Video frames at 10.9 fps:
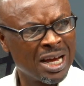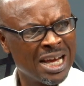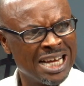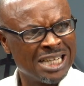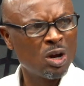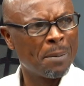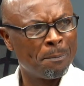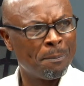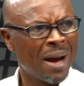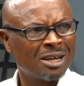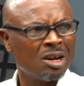It's not
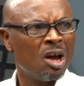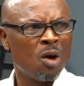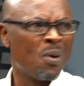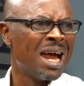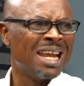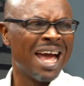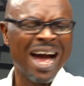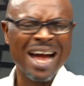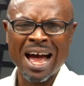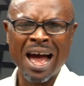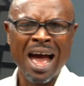about whether they hire